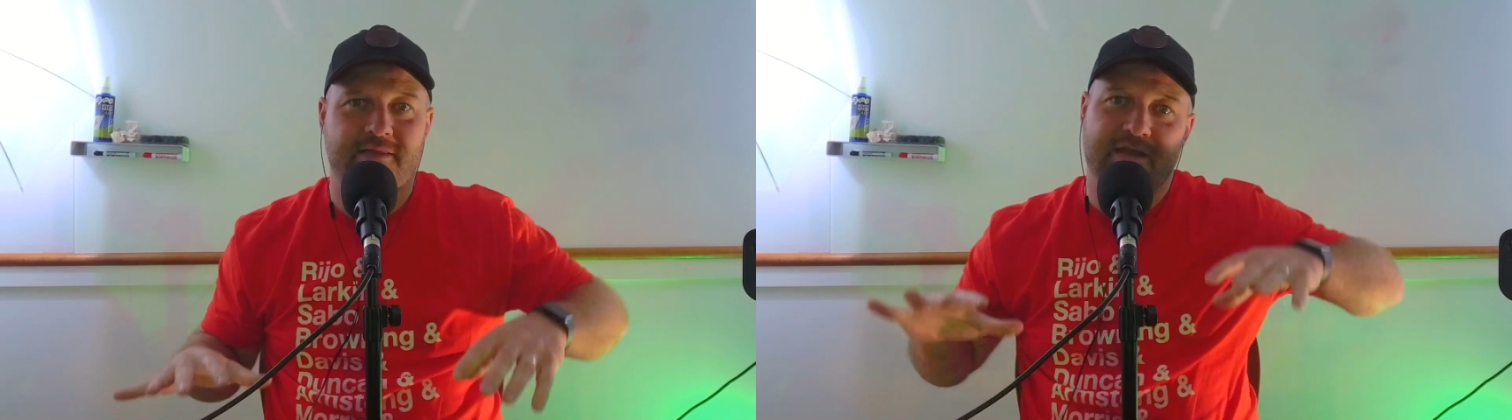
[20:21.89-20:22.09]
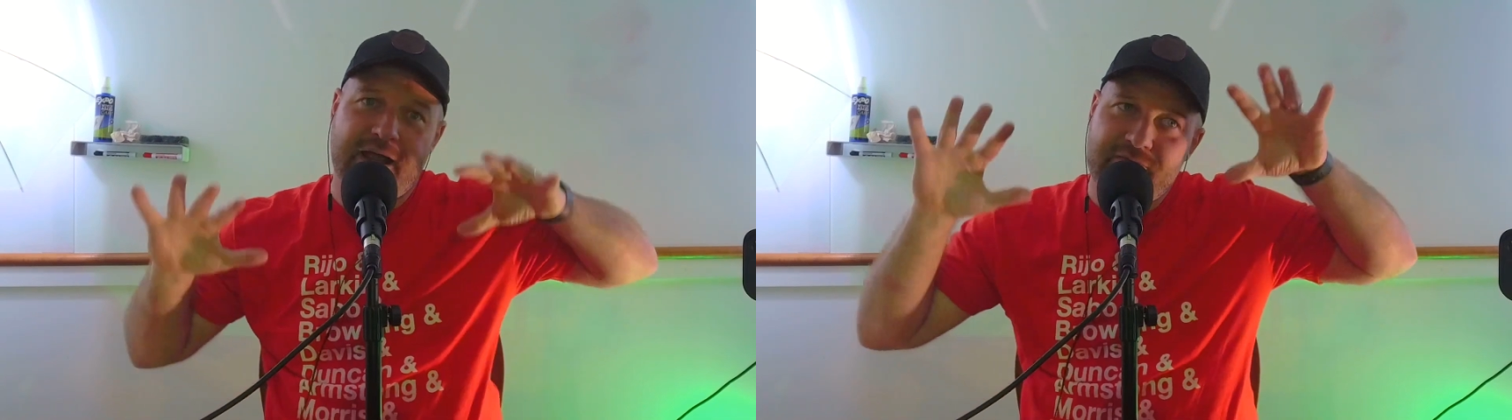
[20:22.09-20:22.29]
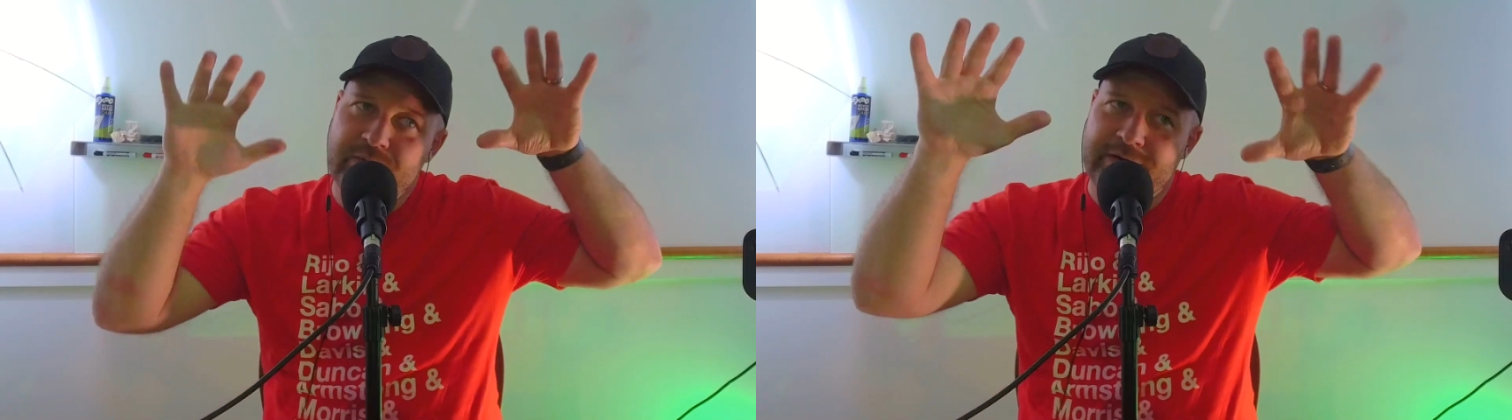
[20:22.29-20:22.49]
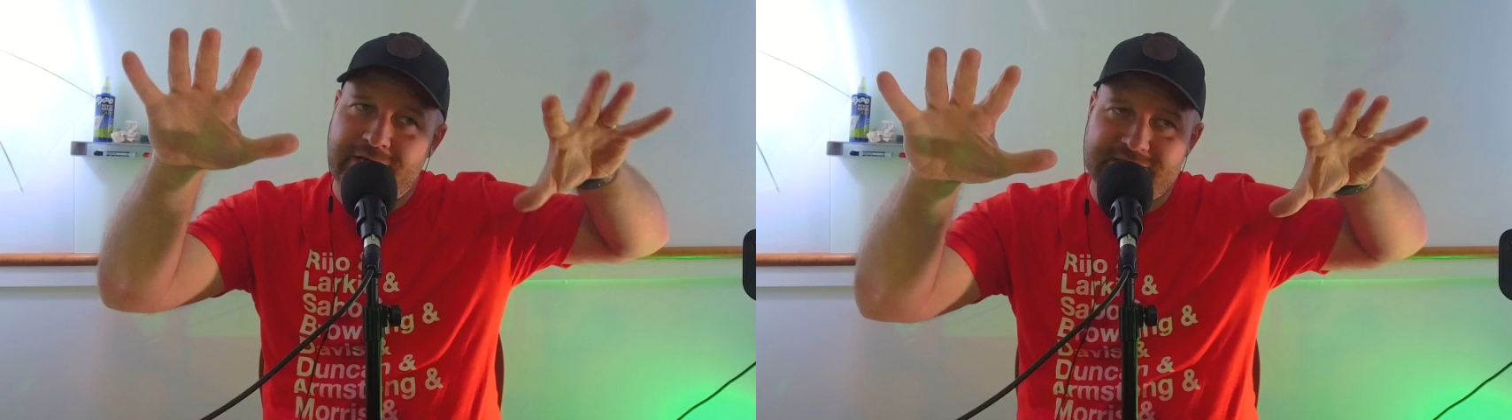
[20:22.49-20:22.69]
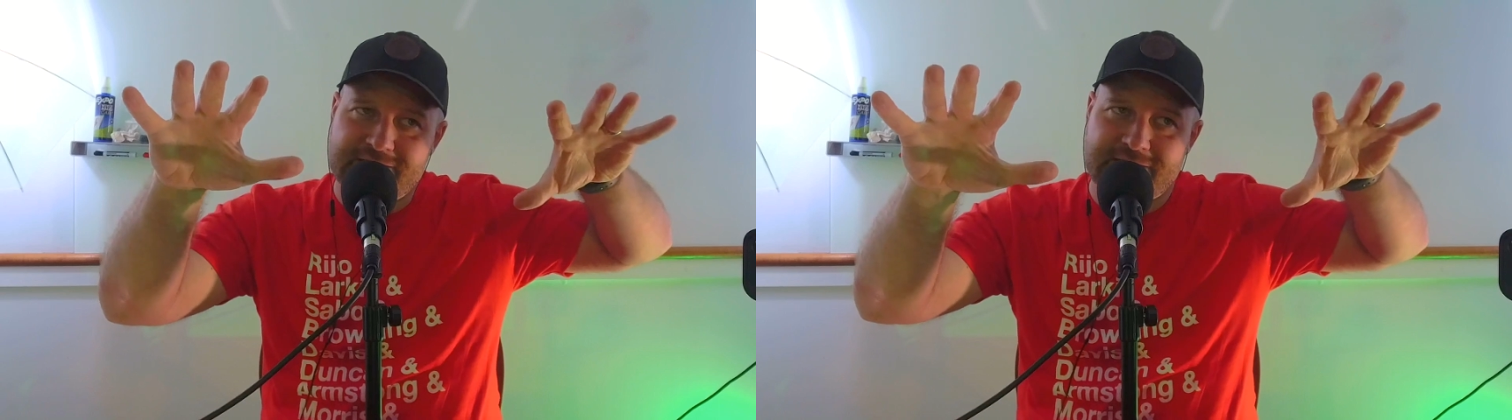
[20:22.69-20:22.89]
then everyone
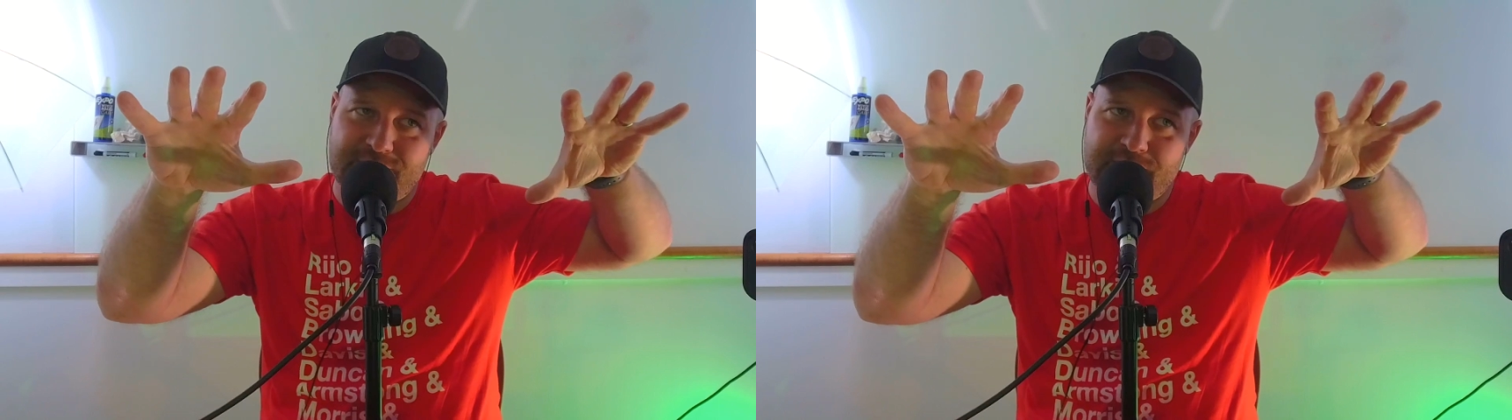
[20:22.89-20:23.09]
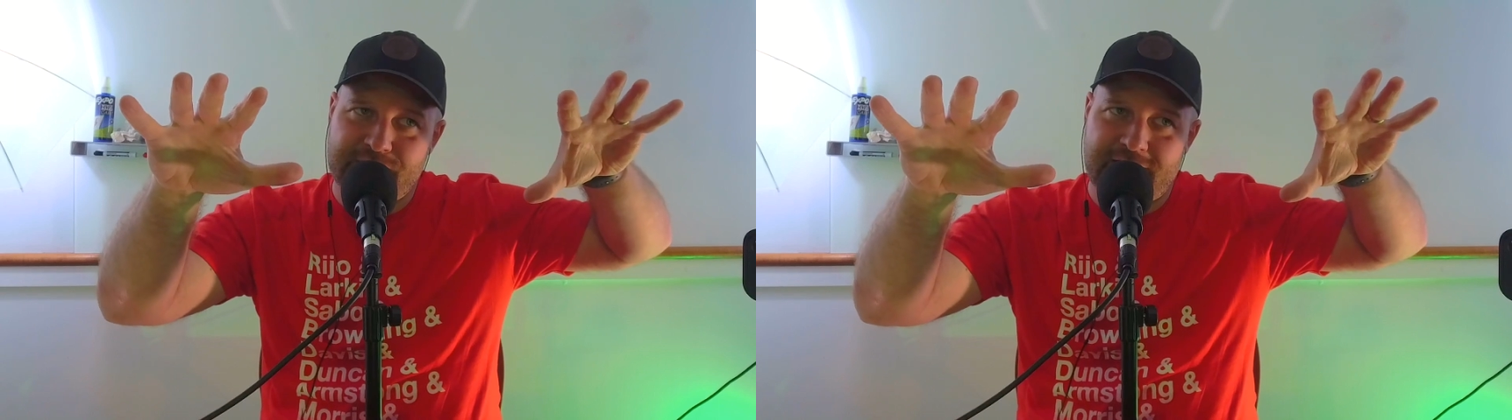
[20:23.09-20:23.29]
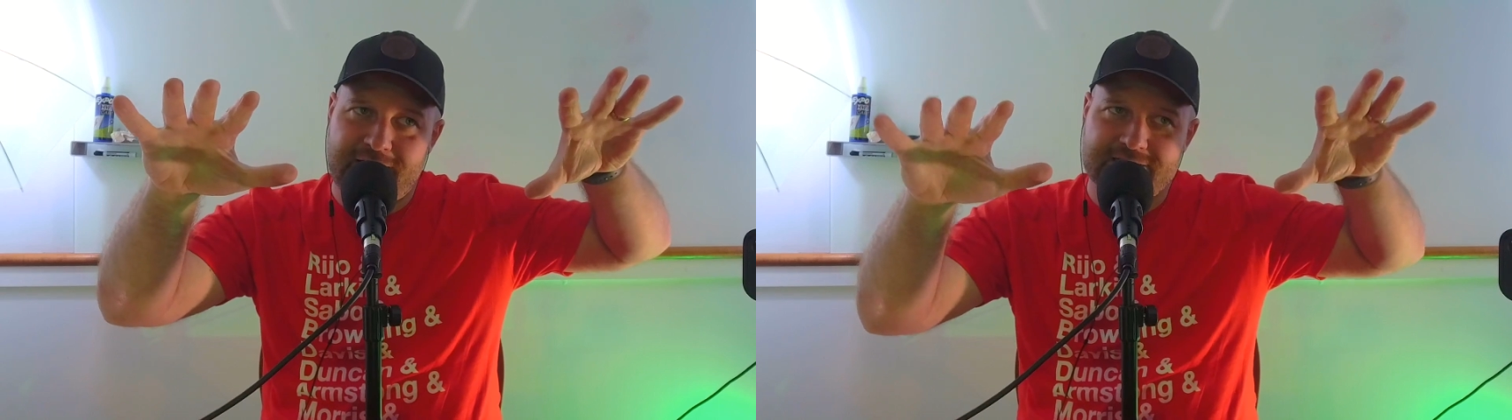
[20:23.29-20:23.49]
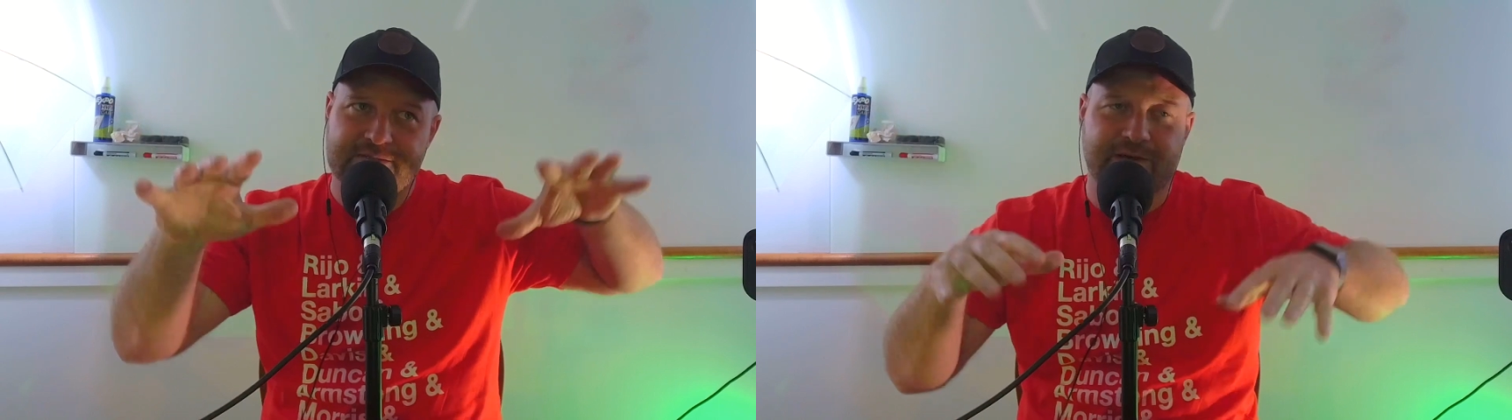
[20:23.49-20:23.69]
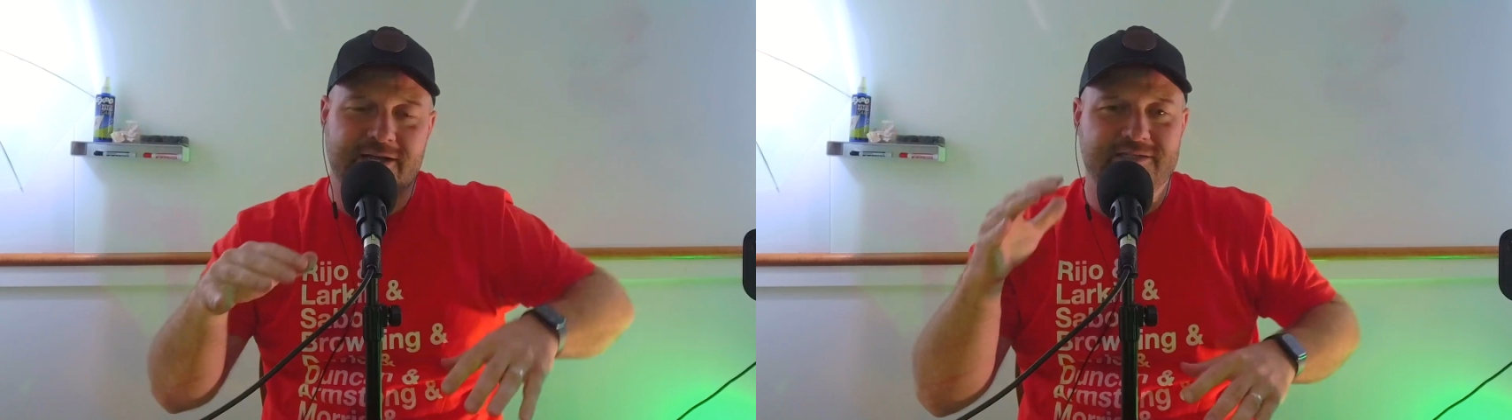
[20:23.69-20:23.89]
else is going to be
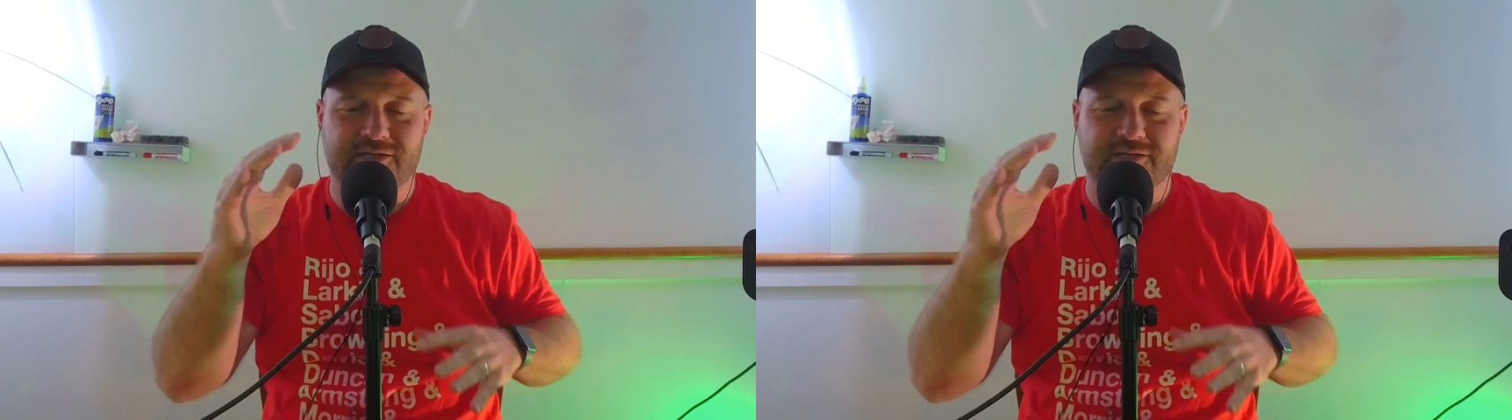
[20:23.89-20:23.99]
relaxed, right?